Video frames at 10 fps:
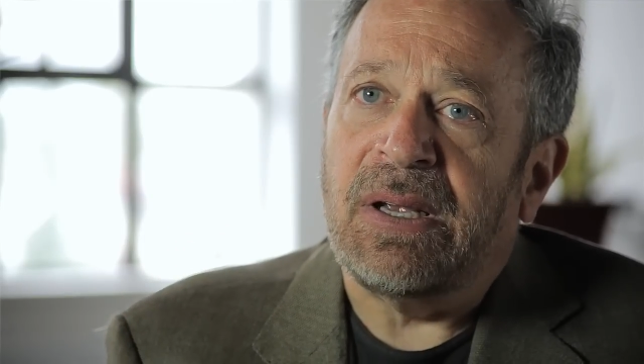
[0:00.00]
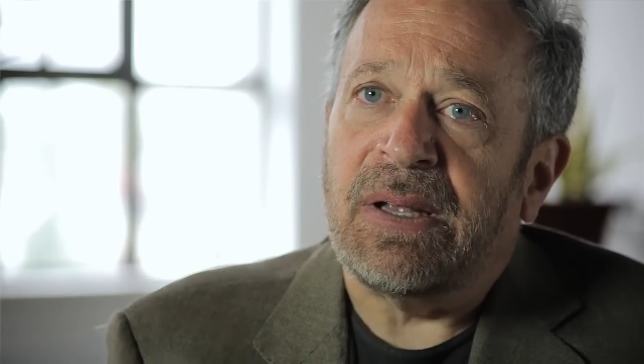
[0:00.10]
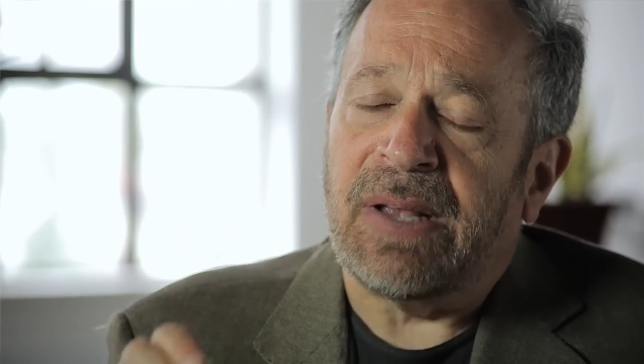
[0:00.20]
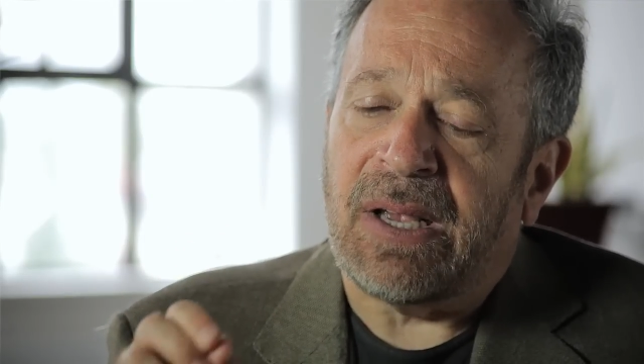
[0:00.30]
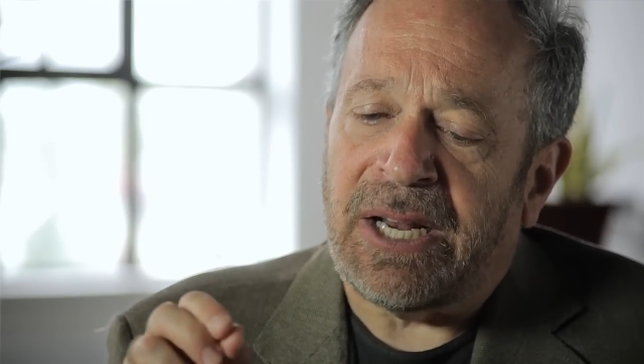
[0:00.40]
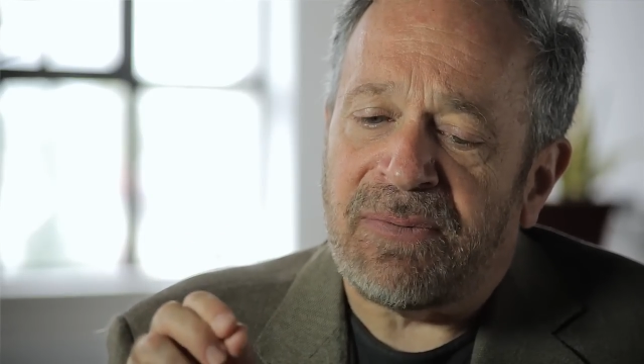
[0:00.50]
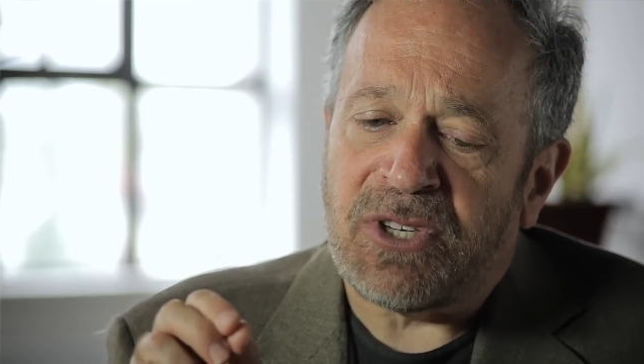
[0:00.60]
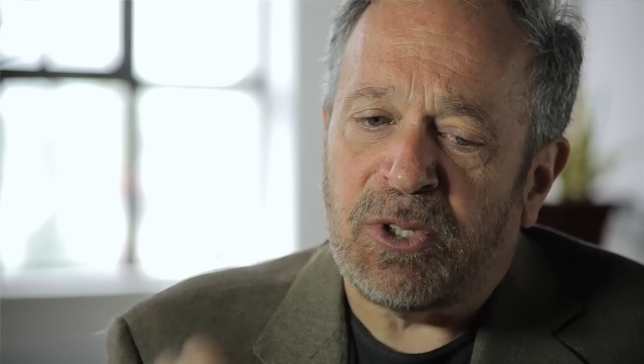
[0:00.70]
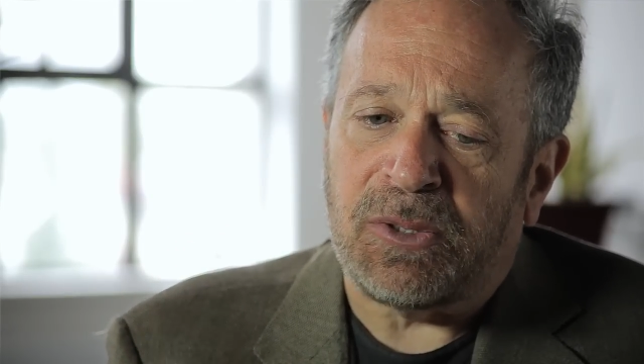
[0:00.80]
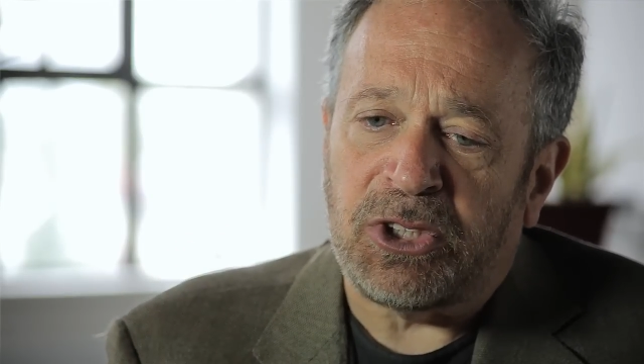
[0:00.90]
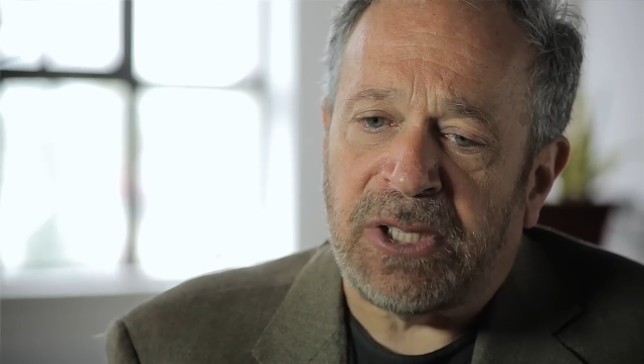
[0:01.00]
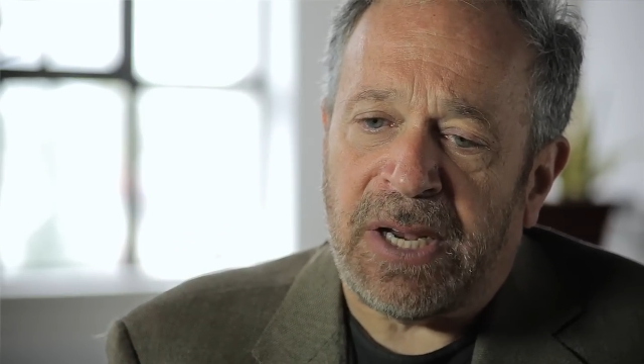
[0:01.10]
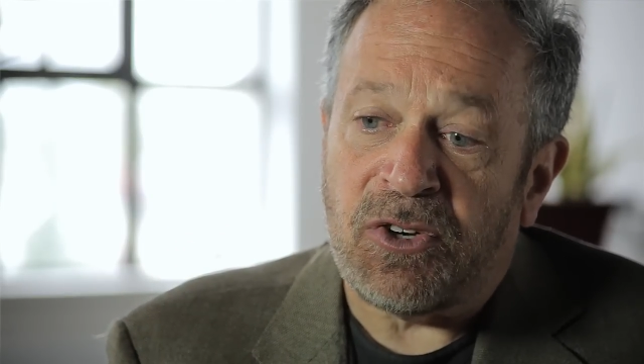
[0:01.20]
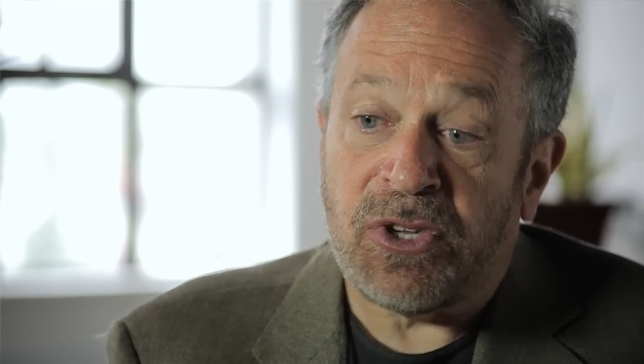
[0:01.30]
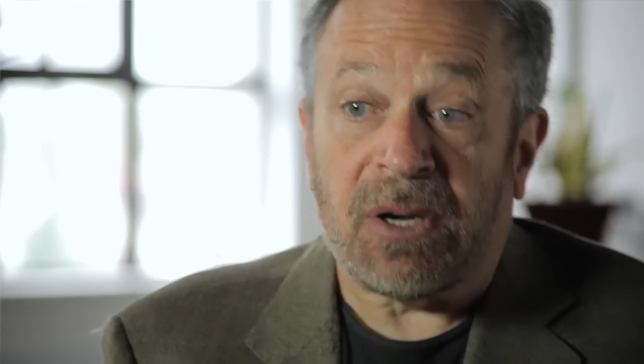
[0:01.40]
the kind of social
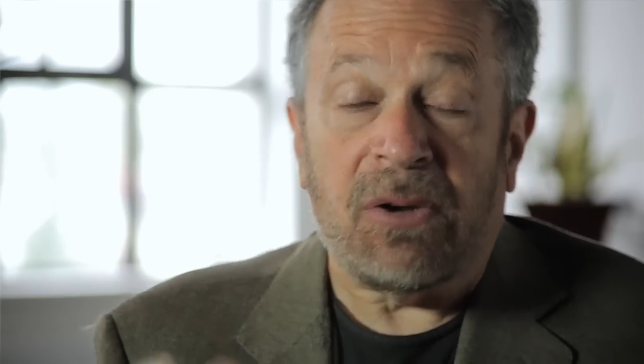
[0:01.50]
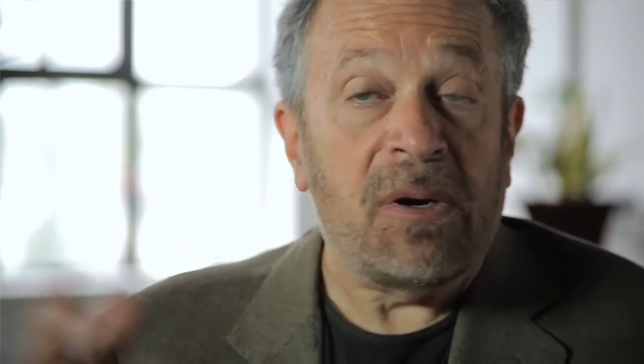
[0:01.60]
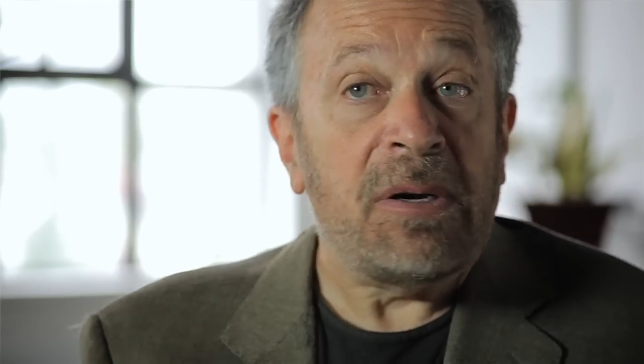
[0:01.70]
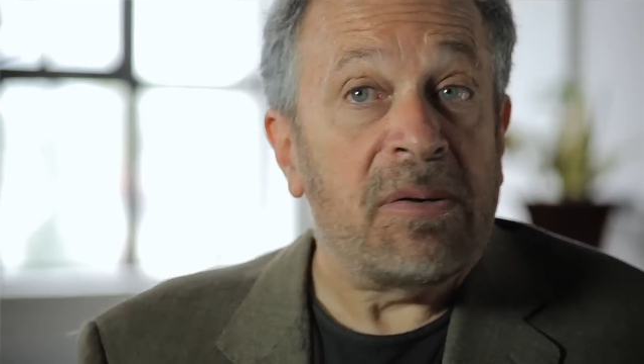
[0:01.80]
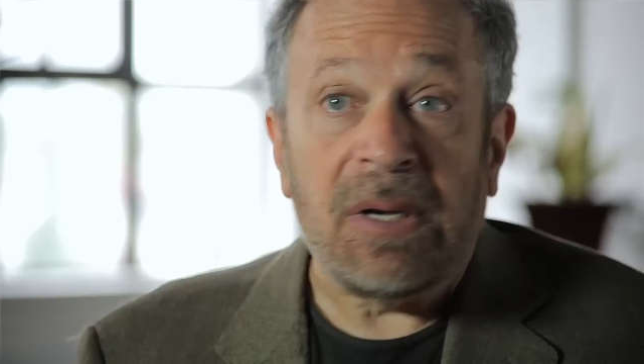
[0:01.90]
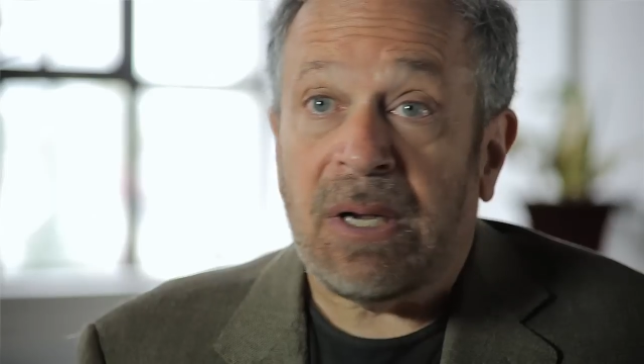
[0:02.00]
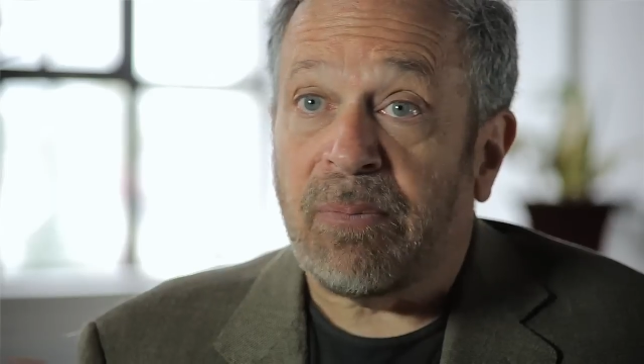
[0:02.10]
change that could